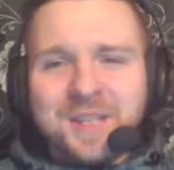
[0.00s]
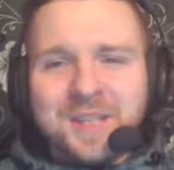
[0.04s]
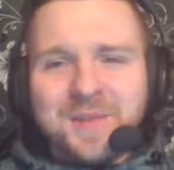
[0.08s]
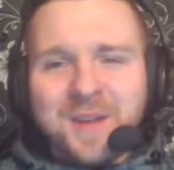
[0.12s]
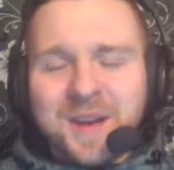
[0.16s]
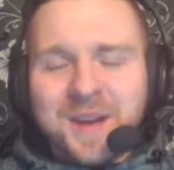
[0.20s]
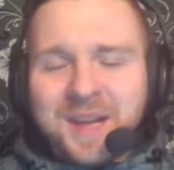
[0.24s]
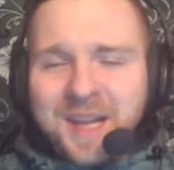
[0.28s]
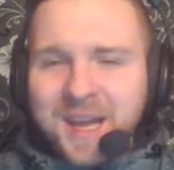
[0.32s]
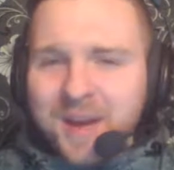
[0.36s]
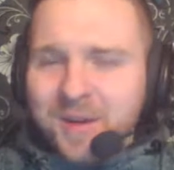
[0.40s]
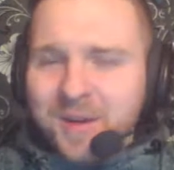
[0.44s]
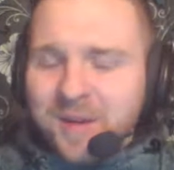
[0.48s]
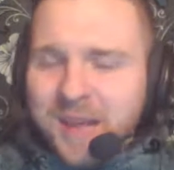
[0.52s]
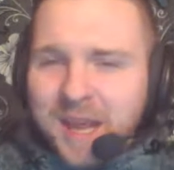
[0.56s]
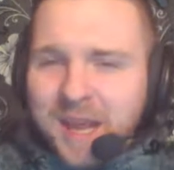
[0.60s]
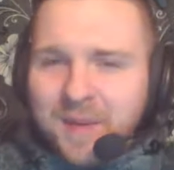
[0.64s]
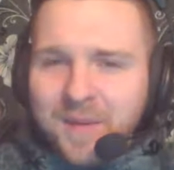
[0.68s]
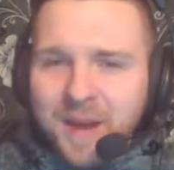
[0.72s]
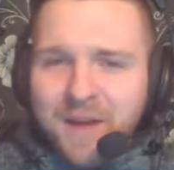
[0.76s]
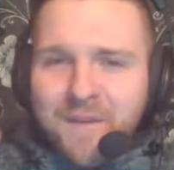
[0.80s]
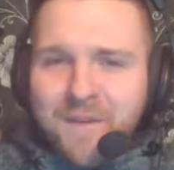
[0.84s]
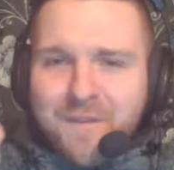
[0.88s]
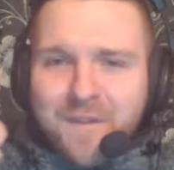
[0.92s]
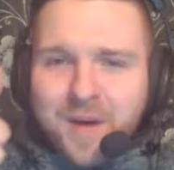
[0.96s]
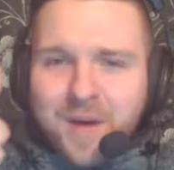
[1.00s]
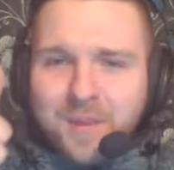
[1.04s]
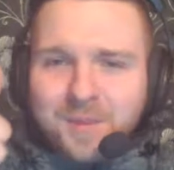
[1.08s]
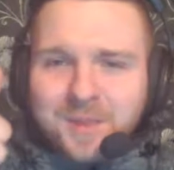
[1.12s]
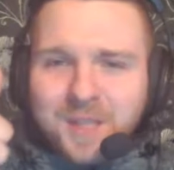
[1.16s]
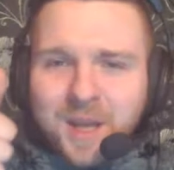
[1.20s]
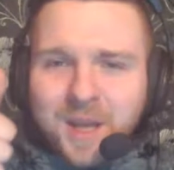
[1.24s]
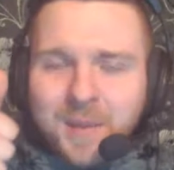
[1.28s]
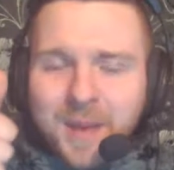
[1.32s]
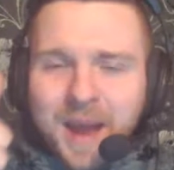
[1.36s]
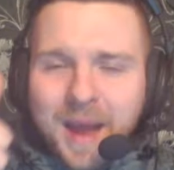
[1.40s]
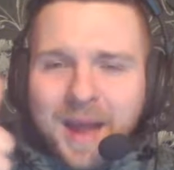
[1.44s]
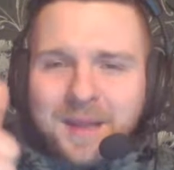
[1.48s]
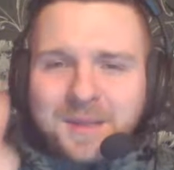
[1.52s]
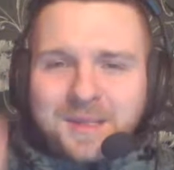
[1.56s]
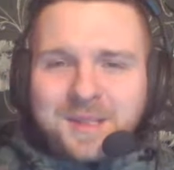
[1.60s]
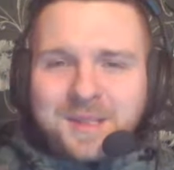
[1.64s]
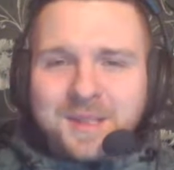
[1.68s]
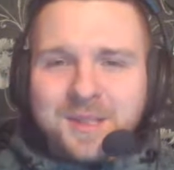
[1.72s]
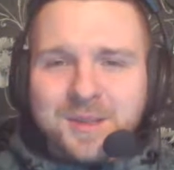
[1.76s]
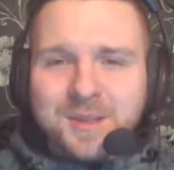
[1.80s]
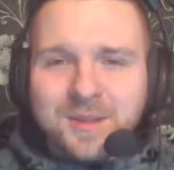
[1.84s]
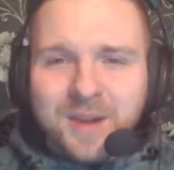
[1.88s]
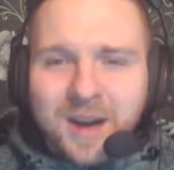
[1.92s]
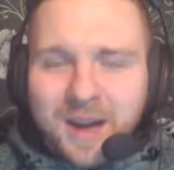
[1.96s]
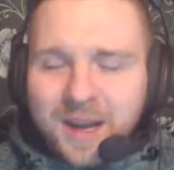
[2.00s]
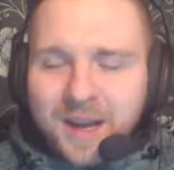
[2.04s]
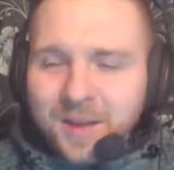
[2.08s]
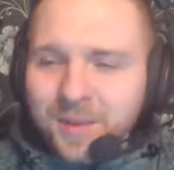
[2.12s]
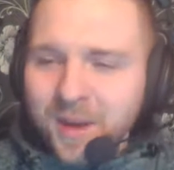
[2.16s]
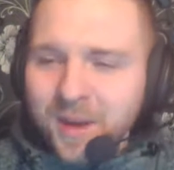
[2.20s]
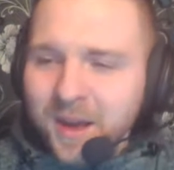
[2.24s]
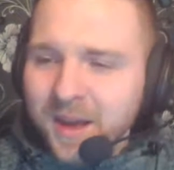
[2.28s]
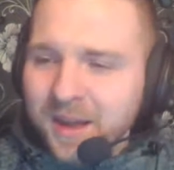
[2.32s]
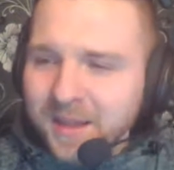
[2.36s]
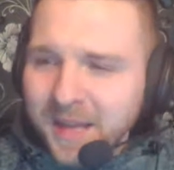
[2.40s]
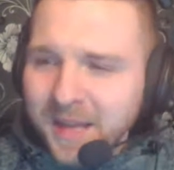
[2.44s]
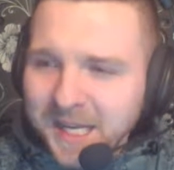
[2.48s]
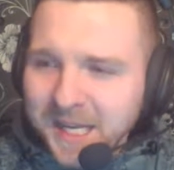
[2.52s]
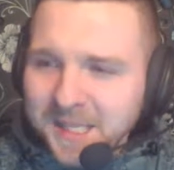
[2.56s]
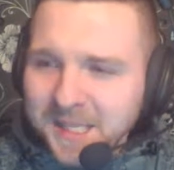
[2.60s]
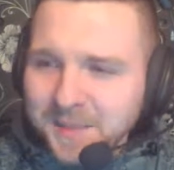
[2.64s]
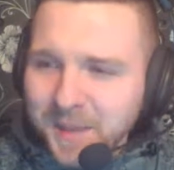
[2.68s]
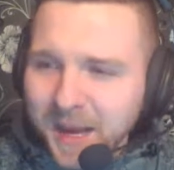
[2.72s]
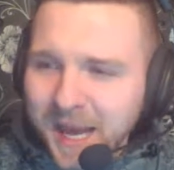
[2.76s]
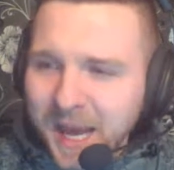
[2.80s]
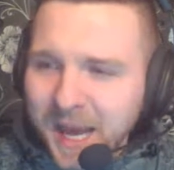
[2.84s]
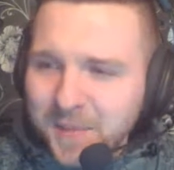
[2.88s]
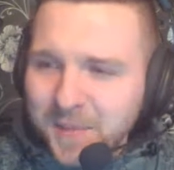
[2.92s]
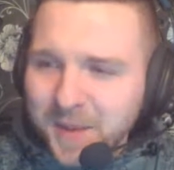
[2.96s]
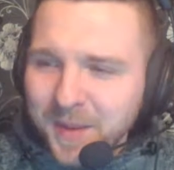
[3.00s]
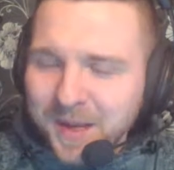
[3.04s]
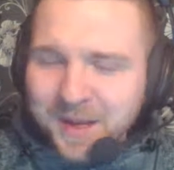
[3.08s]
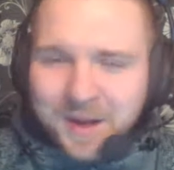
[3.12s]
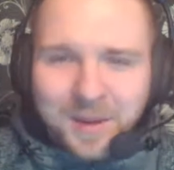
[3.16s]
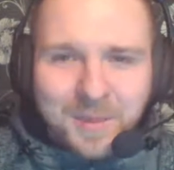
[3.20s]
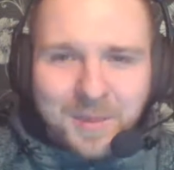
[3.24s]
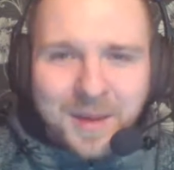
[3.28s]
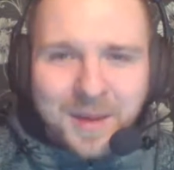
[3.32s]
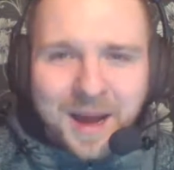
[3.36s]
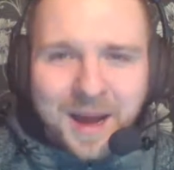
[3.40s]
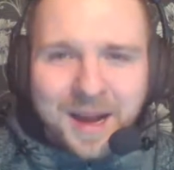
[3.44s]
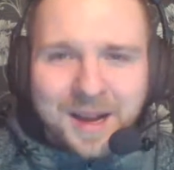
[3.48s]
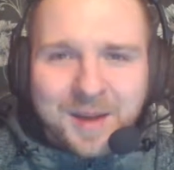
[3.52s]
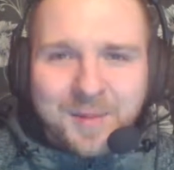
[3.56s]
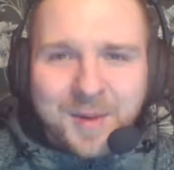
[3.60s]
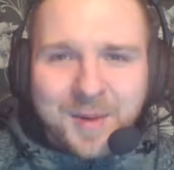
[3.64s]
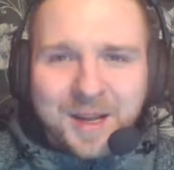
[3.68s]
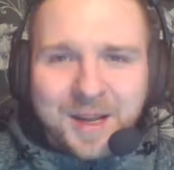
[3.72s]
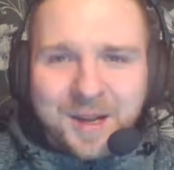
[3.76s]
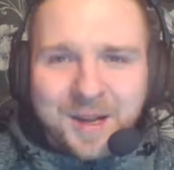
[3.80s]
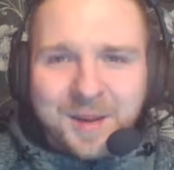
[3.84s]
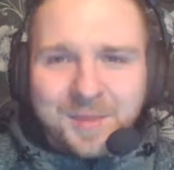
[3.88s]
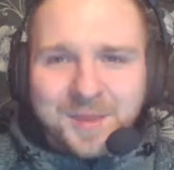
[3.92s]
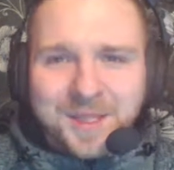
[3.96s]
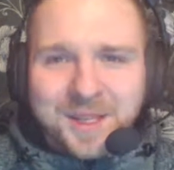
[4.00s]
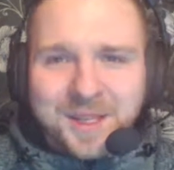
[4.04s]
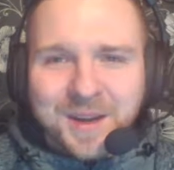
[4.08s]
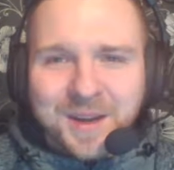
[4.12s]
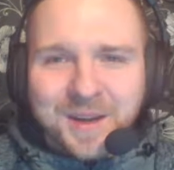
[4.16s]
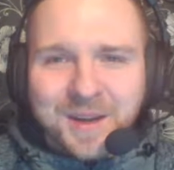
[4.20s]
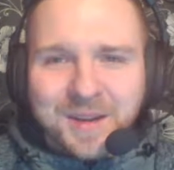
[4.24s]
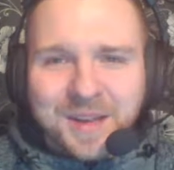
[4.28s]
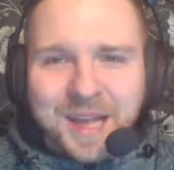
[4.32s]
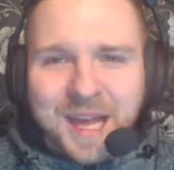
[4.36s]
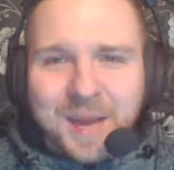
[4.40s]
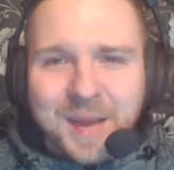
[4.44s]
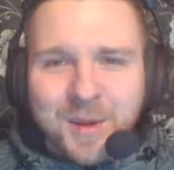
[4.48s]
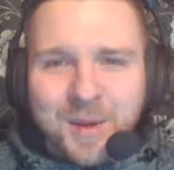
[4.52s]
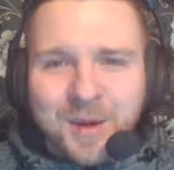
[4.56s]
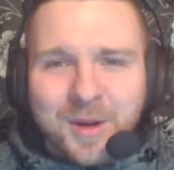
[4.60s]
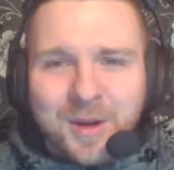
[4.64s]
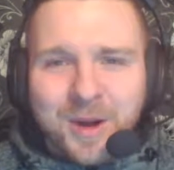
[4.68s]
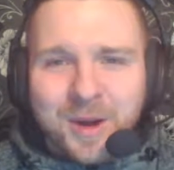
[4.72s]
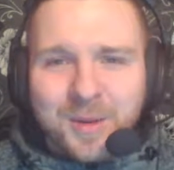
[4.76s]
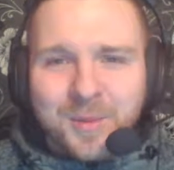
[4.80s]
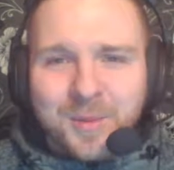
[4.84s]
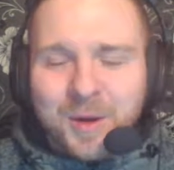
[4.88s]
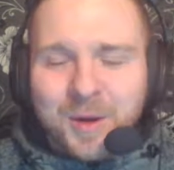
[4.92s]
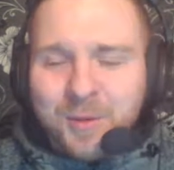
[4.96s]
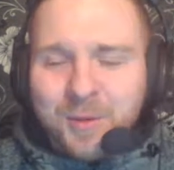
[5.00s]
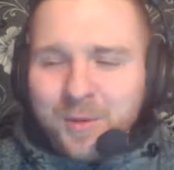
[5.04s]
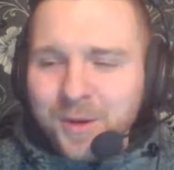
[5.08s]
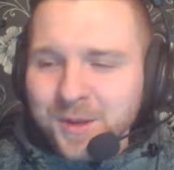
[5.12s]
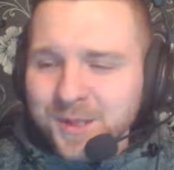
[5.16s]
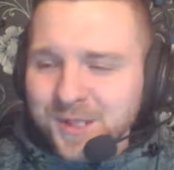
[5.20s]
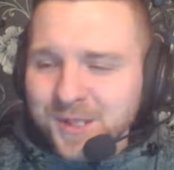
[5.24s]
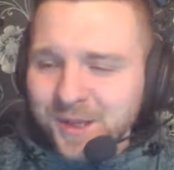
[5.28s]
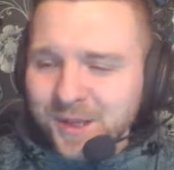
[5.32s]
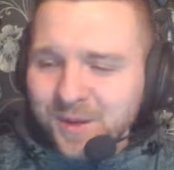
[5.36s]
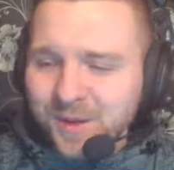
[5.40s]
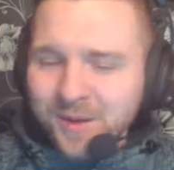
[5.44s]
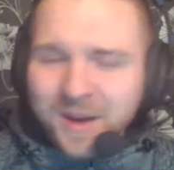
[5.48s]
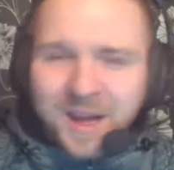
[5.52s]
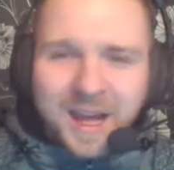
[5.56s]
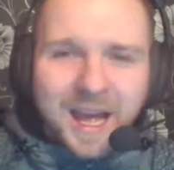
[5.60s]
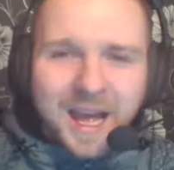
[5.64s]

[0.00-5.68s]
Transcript: video, give it a thumbs up and subscribe. That is my epic comeback when it comes to Gun Game on COD World War II.